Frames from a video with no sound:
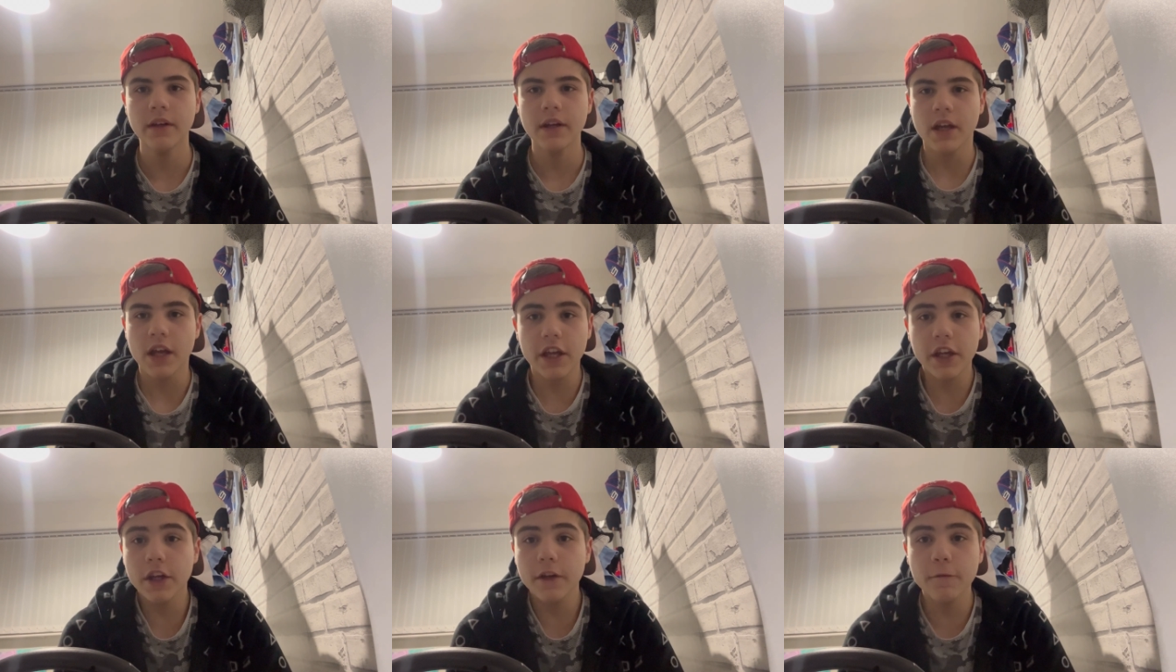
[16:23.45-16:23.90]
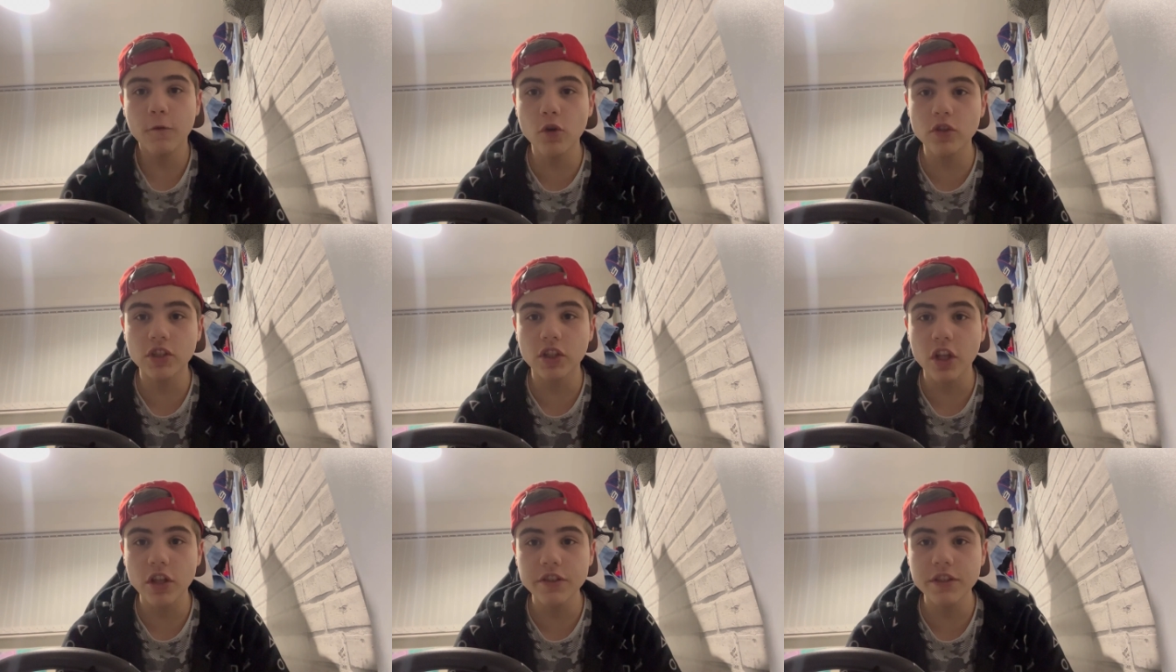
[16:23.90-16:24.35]
Are you going to
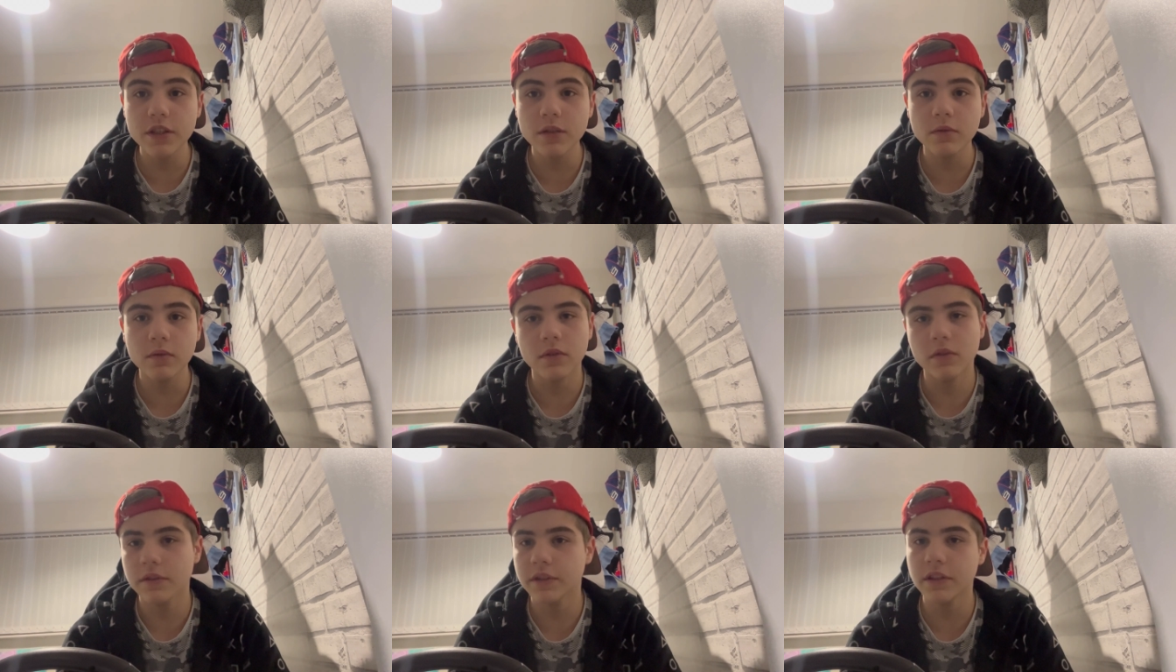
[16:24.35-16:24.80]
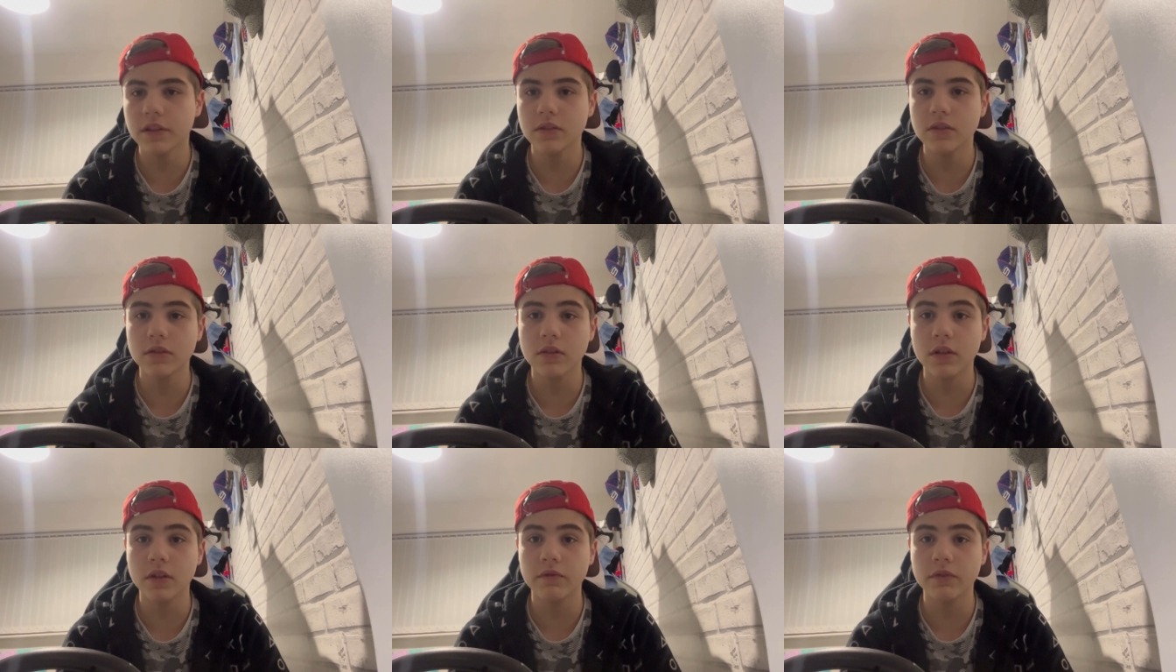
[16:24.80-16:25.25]
force Alonso, or is he
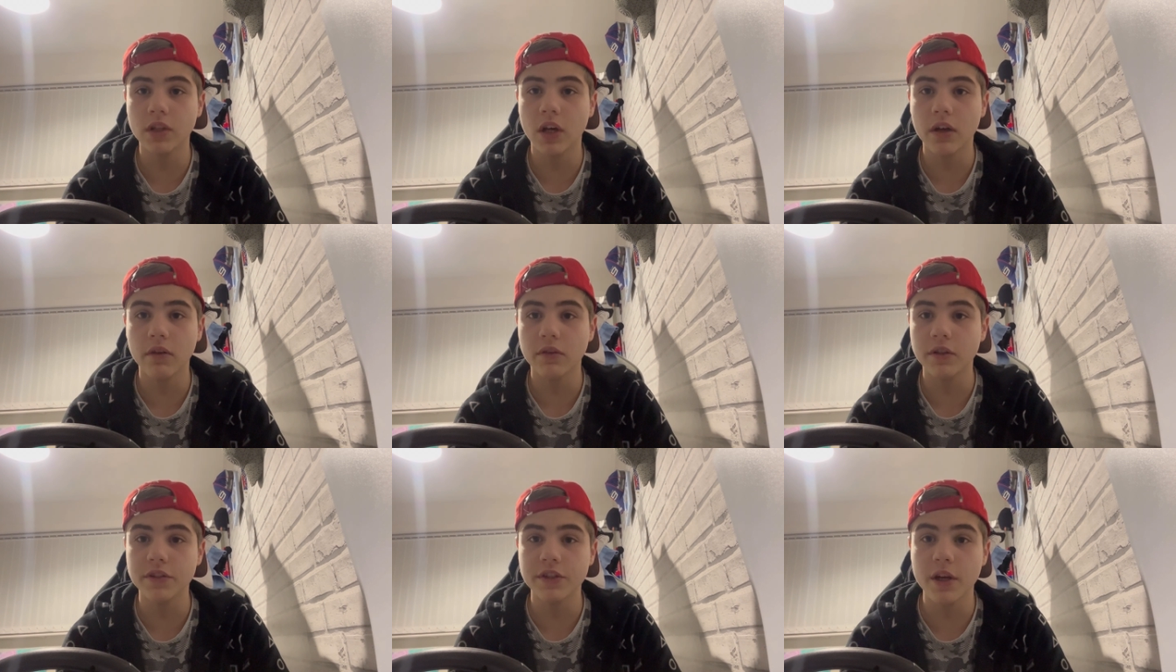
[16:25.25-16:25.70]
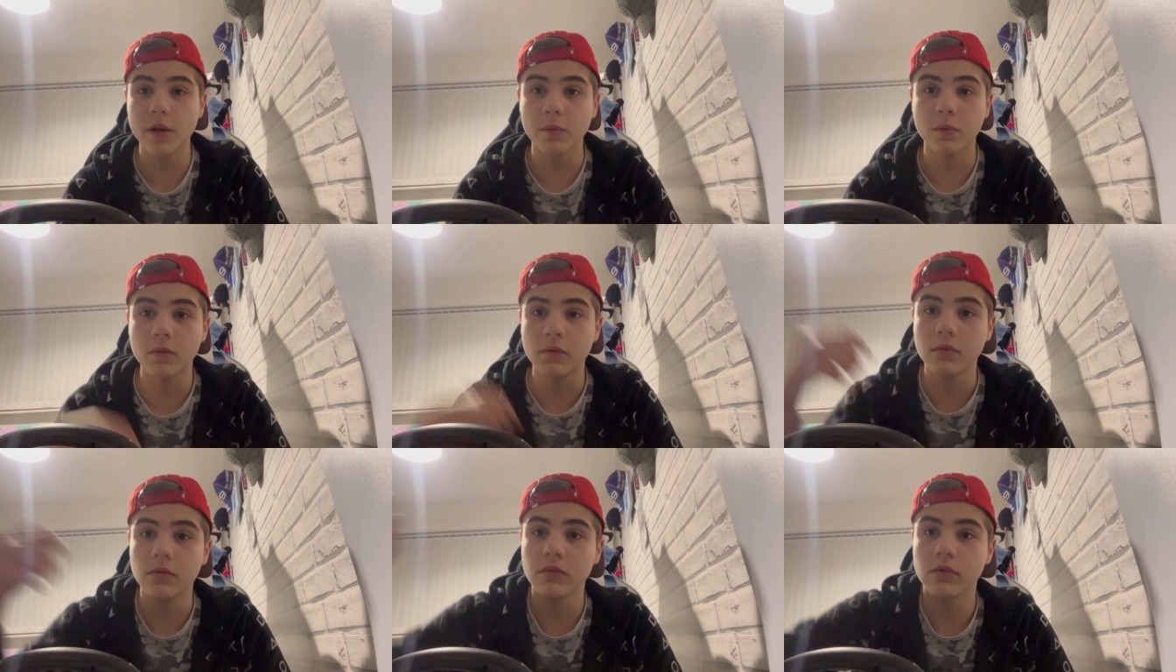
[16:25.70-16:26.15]
just going to retire on his
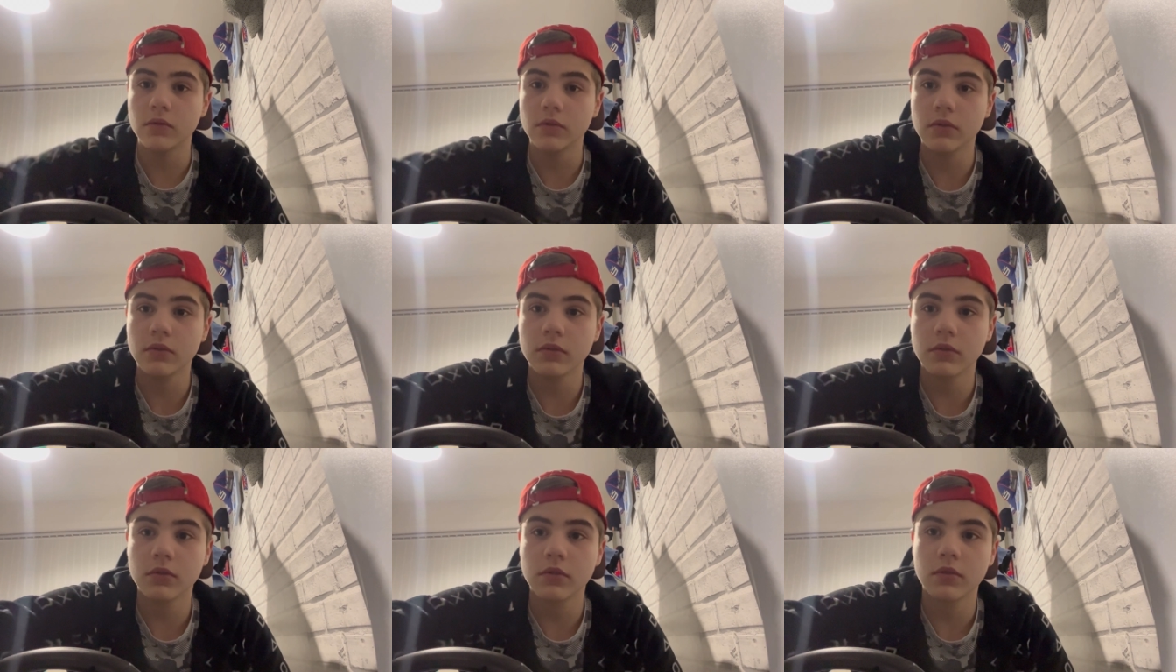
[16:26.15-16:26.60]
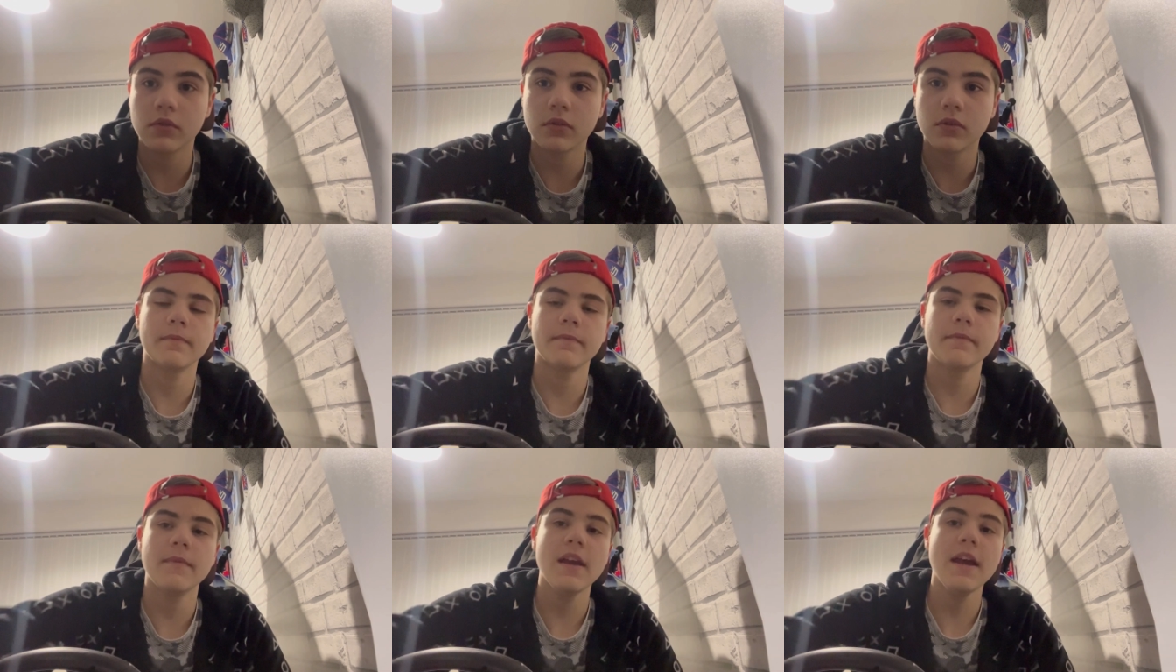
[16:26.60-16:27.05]
own?
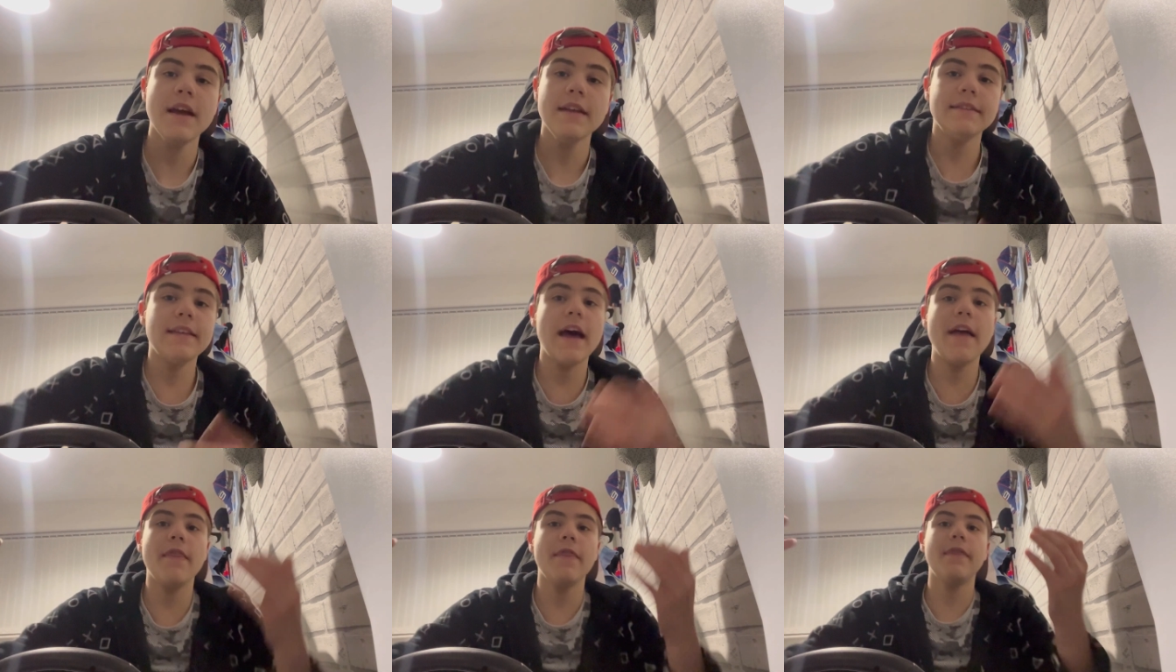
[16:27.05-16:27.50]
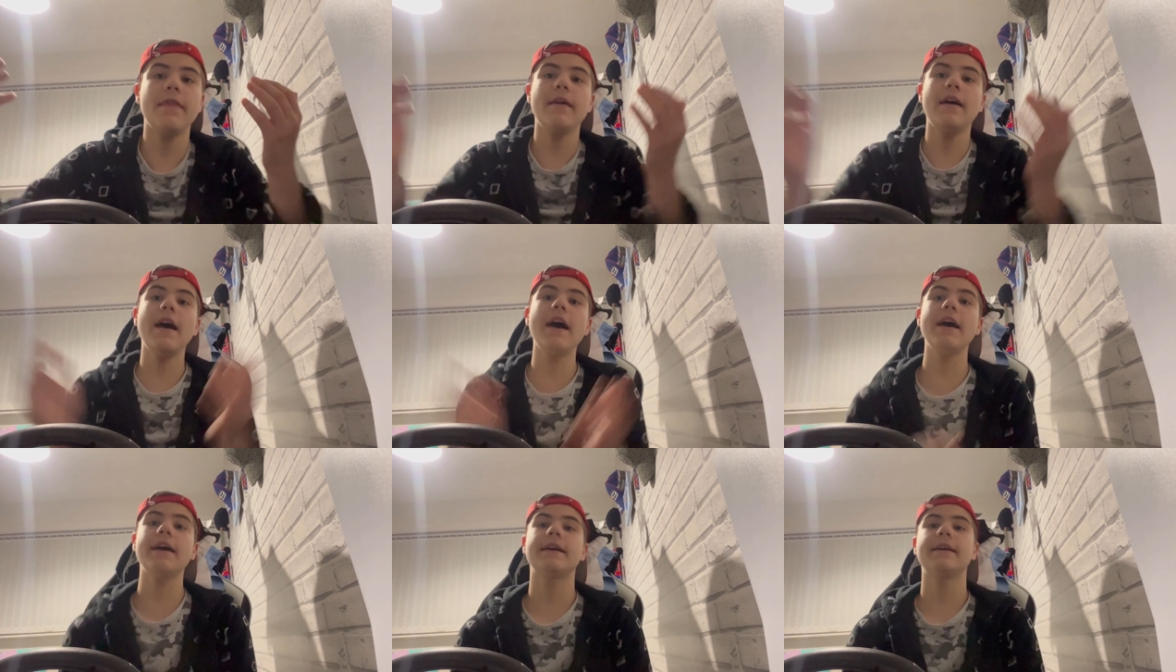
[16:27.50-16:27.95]
10th,
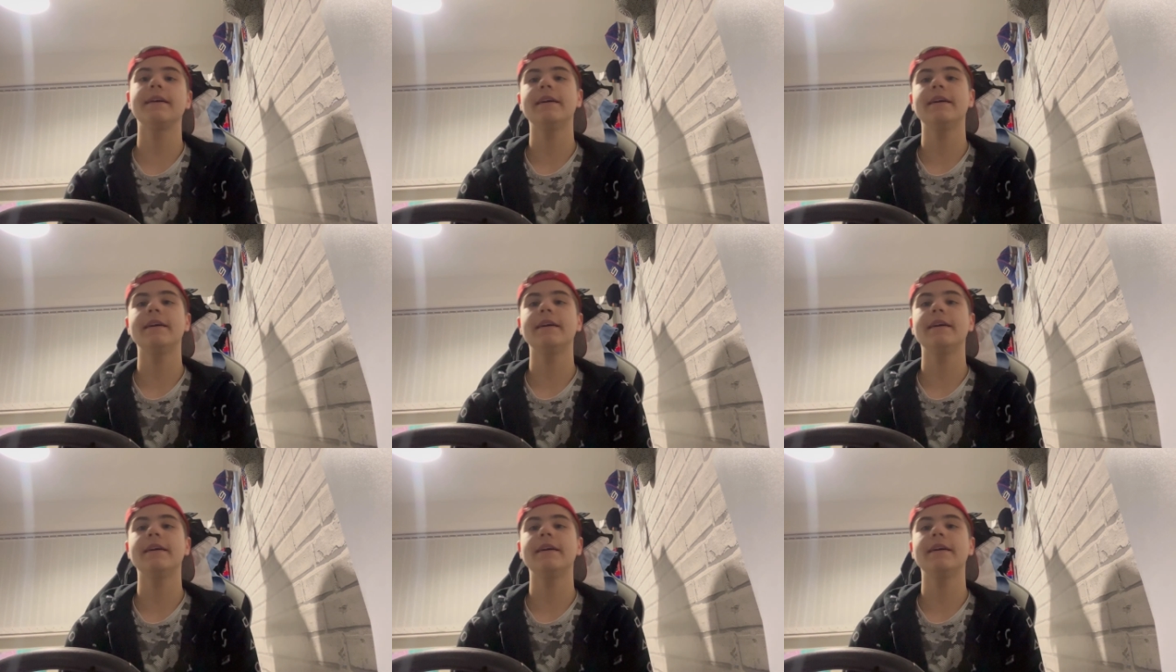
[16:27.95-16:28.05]
hey.